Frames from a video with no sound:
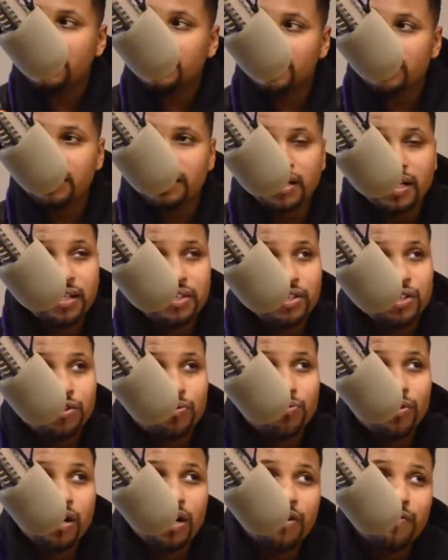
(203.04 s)
success is
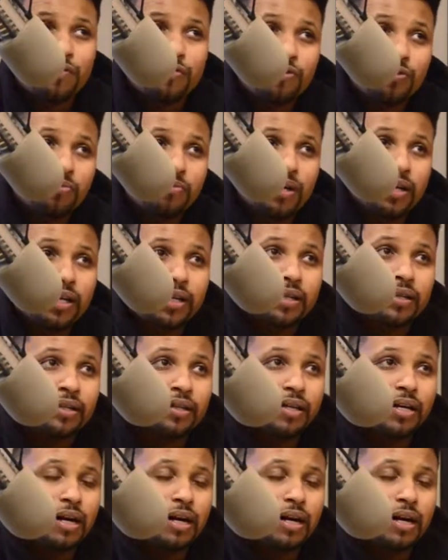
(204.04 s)
whatever you make it.